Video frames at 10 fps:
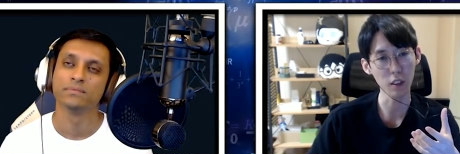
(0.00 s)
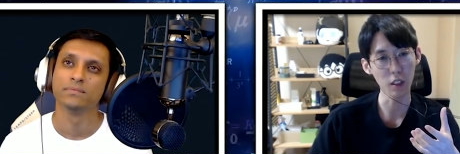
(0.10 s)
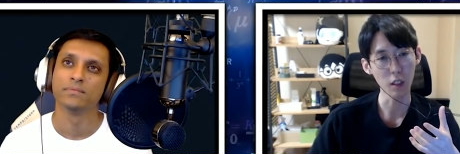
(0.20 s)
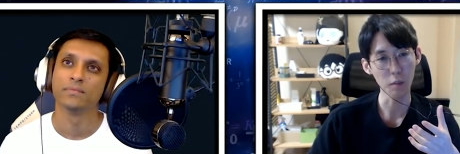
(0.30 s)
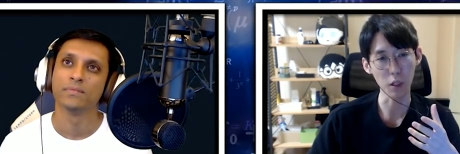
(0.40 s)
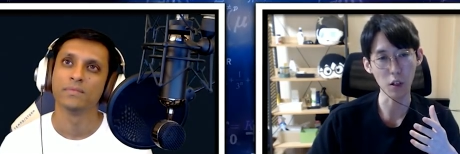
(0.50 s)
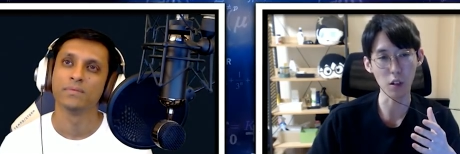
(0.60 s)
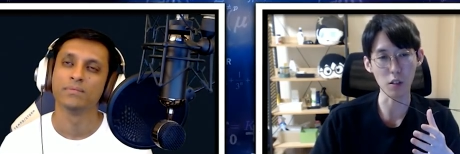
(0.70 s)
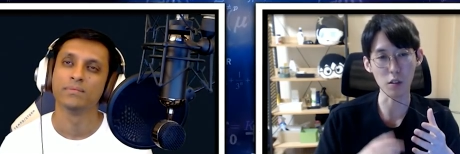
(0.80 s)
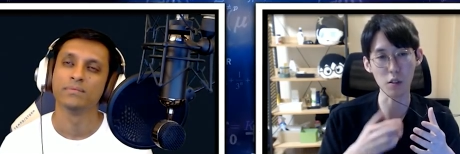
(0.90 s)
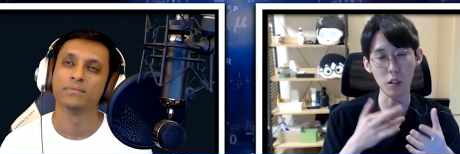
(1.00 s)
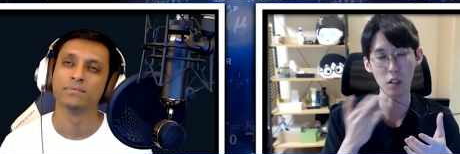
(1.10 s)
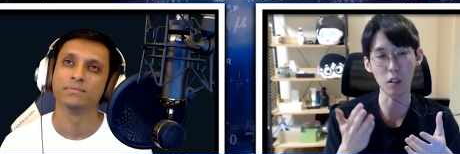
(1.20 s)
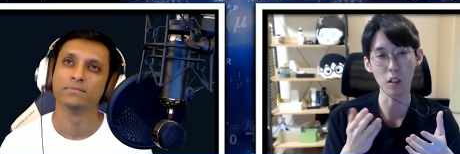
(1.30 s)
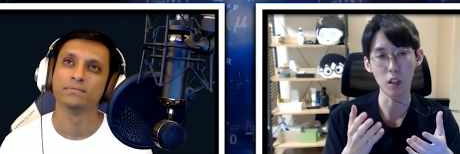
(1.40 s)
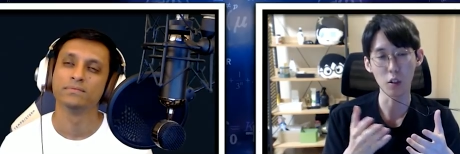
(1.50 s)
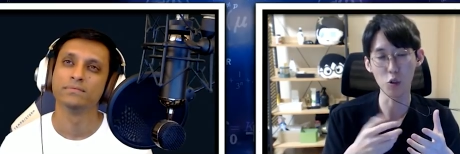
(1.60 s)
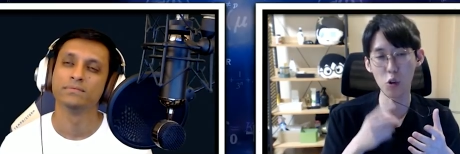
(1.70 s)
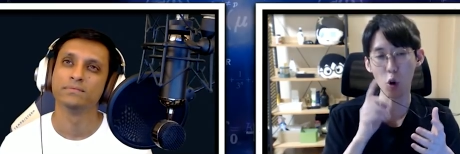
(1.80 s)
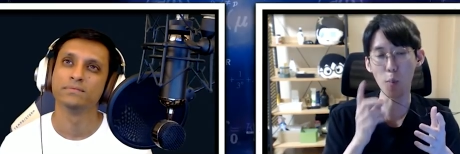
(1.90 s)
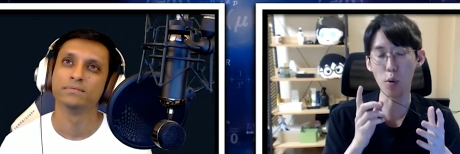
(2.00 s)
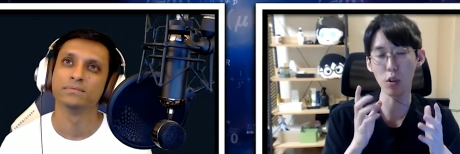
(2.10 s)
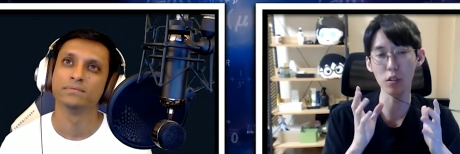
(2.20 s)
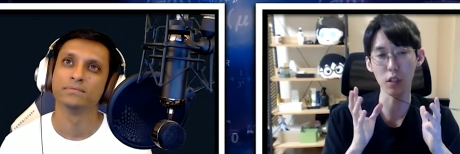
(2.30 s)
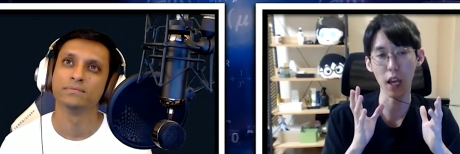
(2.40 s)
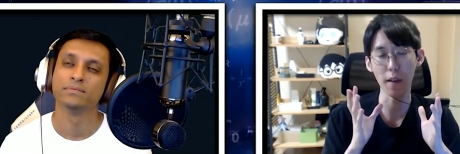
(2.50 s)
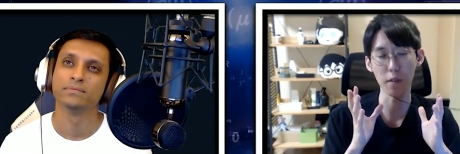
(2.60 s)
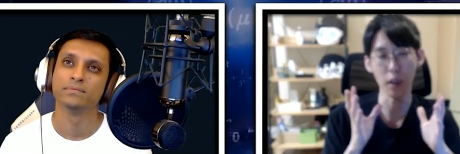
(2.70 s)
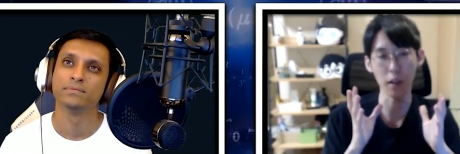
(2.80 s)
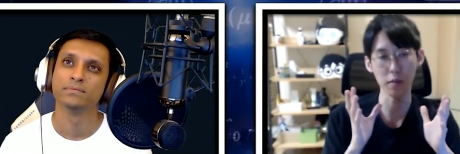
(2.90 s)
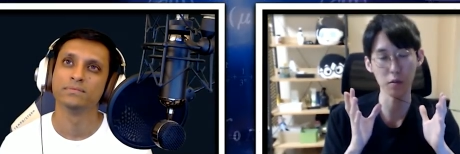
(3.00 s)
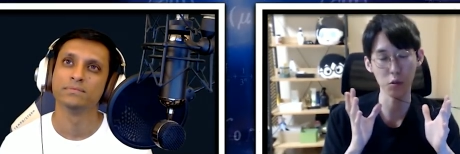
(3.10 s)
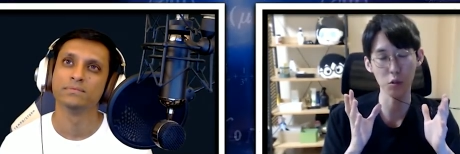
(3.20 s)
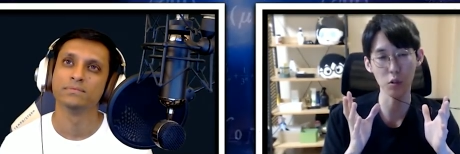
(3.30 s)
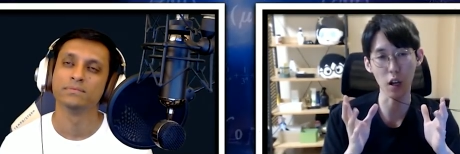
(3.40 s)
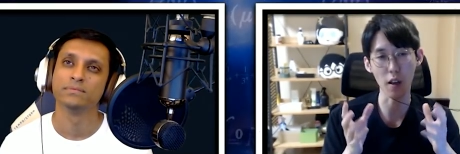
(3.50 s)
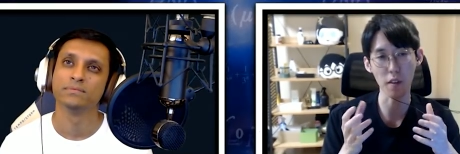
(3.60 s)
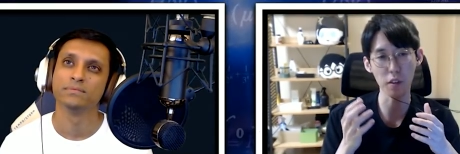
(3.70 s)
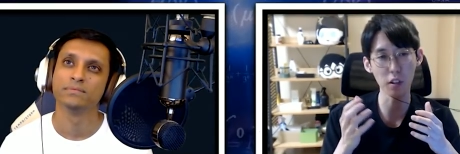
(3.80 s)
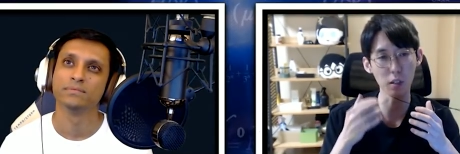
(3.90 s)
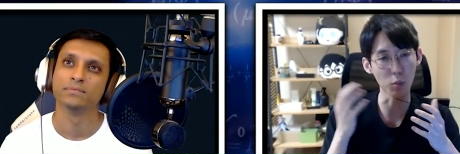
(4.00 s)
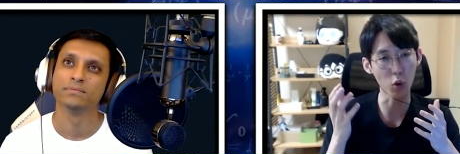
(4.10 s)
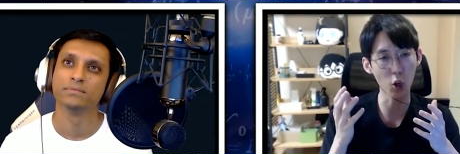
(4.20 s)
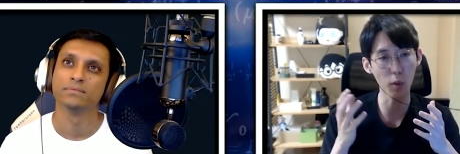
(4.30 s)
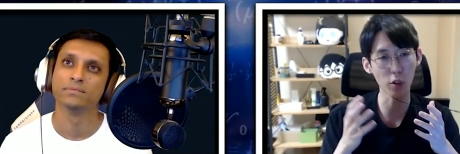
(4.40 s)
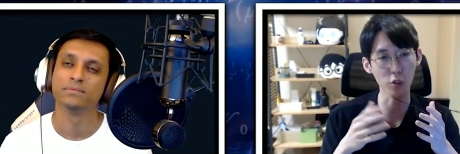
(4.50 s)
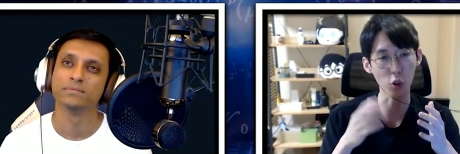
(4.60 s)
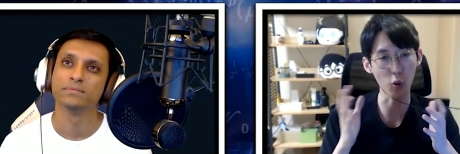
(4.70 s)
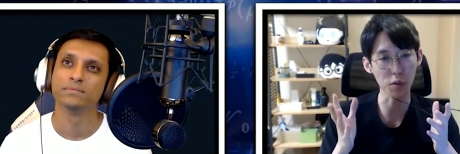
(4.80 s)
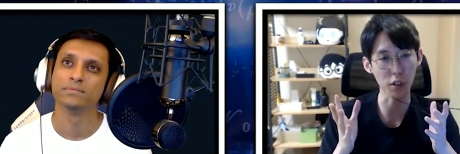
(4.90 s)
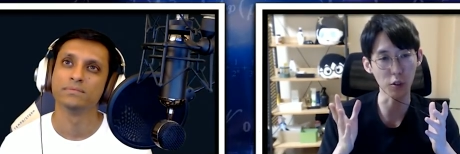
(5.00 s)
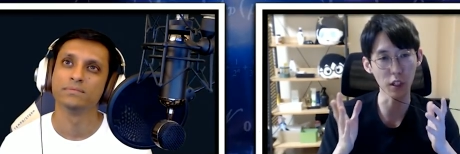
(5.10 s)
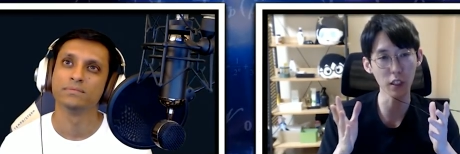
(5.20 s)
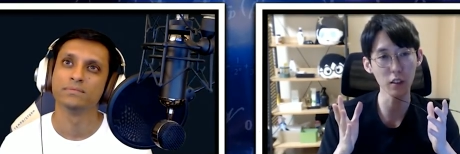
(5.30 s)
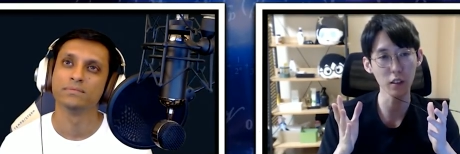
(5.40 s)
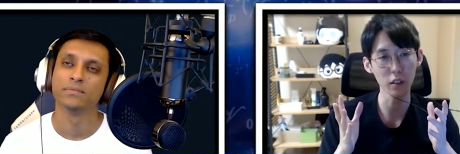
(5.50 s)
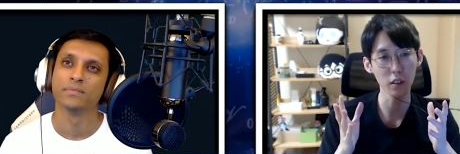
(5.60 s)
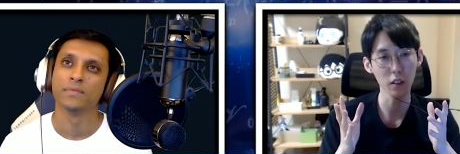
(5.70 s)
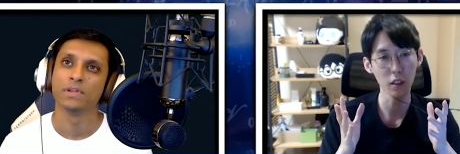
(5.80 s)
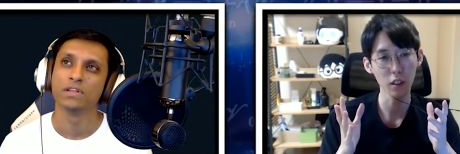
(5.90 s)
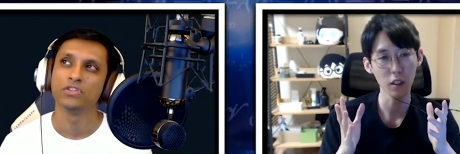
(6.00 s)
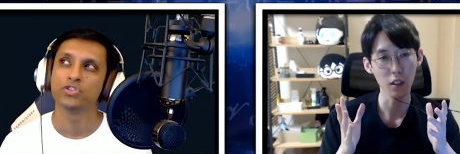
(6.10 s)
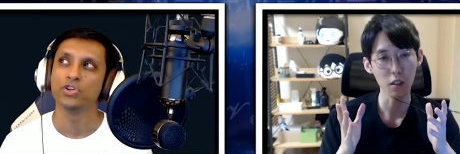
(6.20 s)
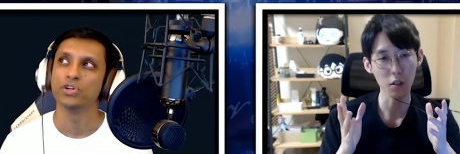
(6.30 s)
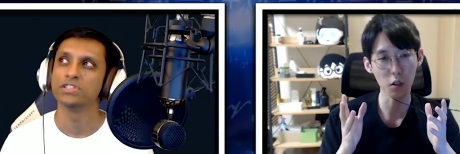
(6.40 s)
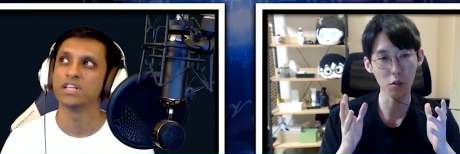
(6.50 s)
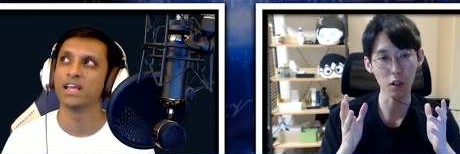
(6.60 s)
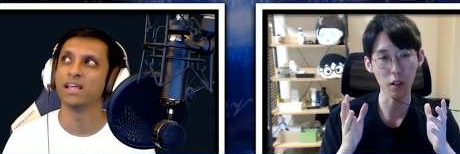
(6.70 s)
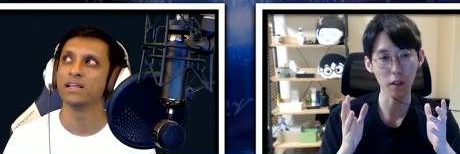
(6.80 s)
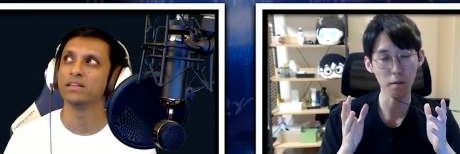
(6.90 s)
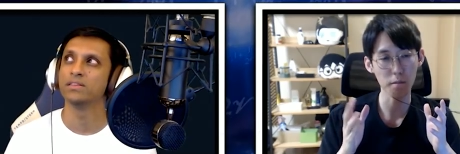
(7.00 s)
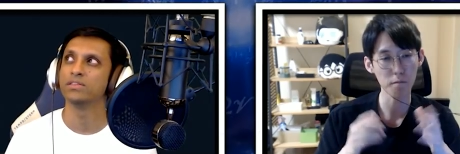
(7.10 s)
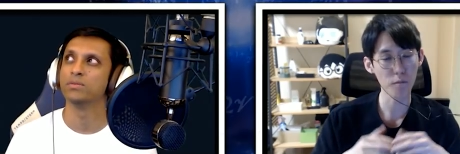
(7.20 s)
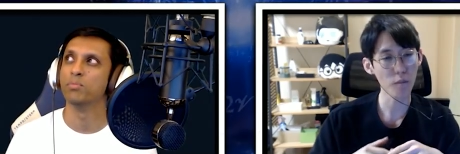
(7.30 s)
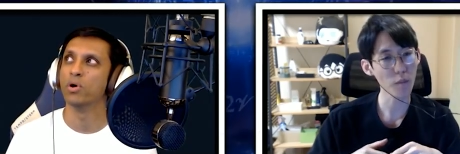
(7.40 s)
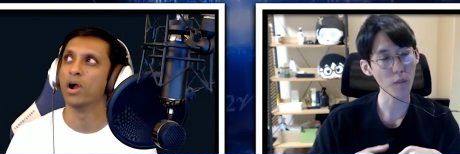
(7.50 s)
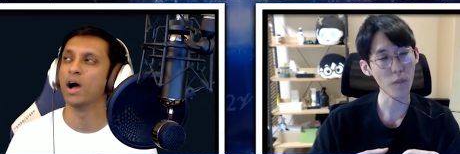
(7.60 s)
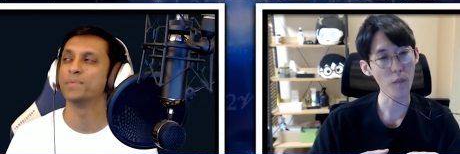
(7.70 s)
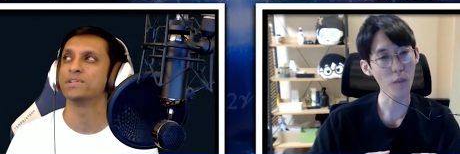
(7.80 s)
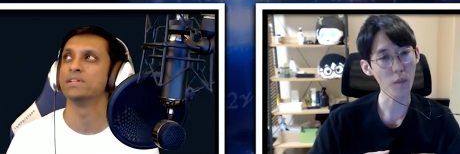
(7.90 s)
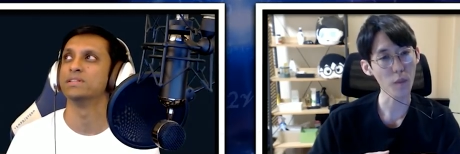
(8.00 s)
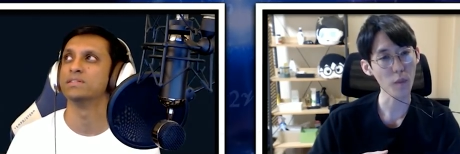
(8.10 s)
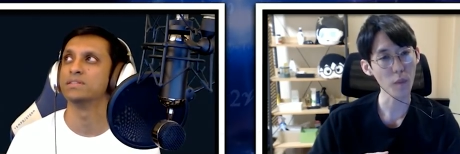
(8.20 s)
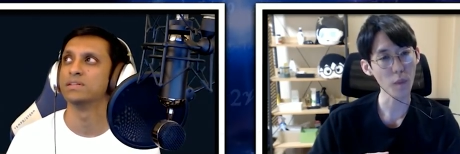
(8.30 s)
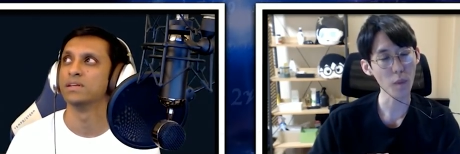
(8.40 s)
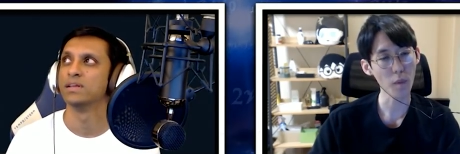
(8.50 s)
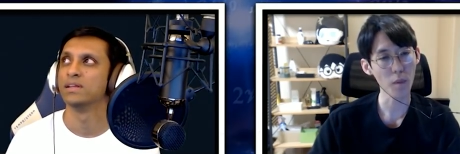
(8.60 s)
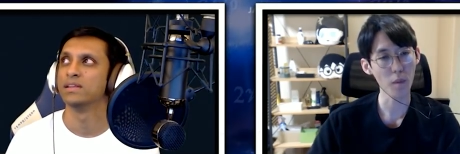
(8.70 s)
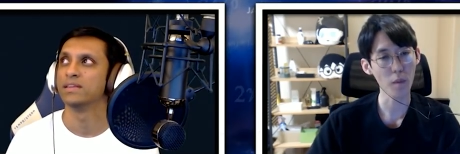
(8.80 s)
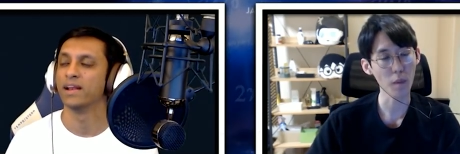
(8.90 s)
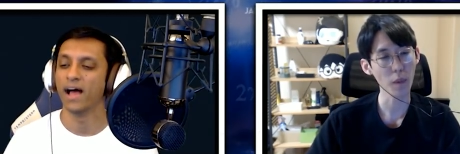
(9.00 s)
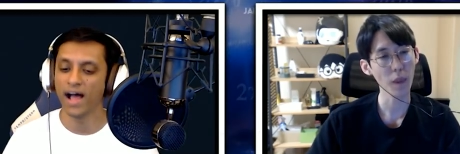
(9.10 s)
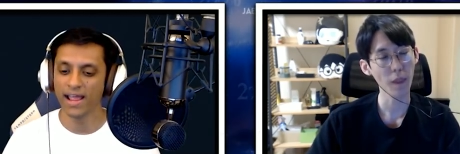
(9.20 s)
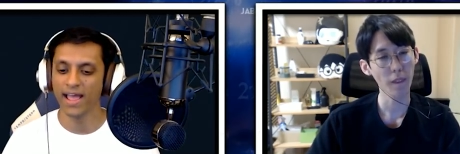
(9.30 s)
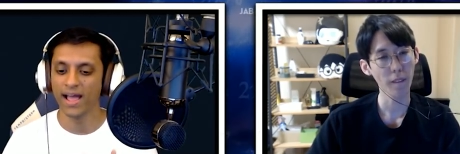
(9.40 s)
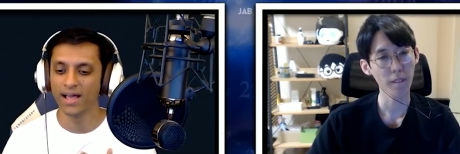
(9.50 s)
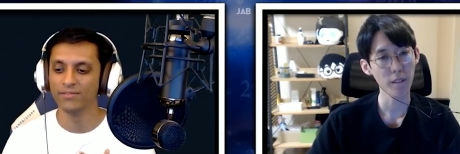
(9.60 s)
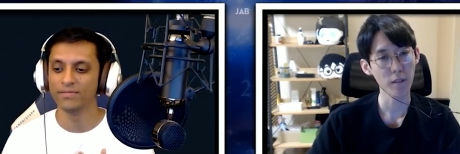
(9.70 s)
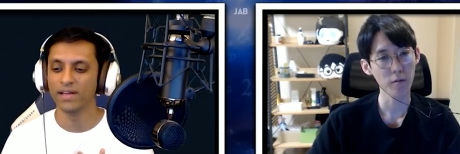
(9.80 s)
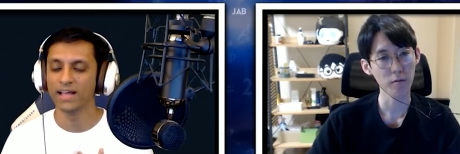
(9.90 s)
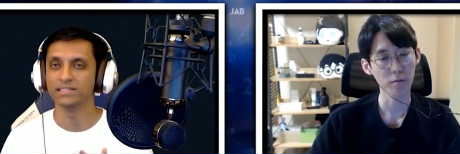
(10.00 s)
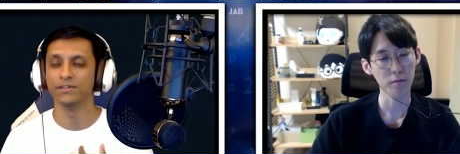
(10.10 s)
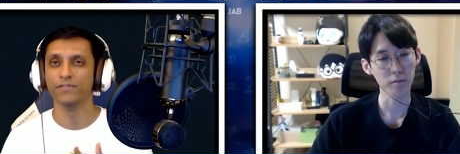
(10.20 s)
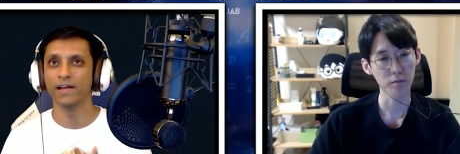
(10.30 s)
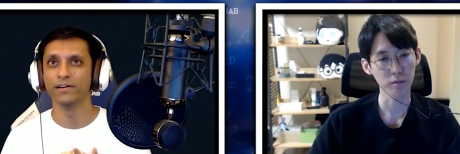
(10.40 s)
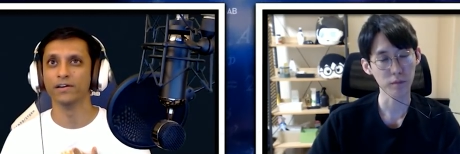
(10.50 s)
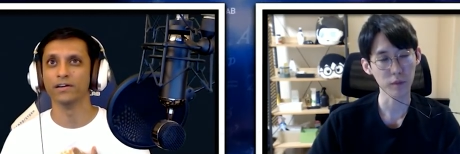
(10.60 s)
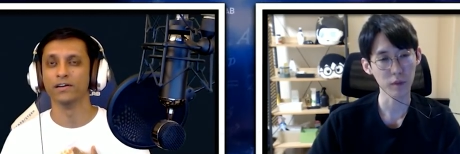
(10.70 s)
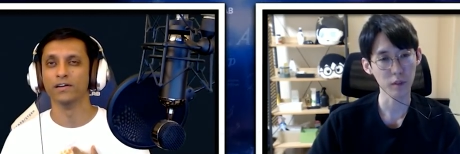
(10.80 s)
Speaker 1: because uh, your opponent have has to uh, think more about your option, right?
Speaker 2: So you're so, uh, saying the more options that I have as a defender,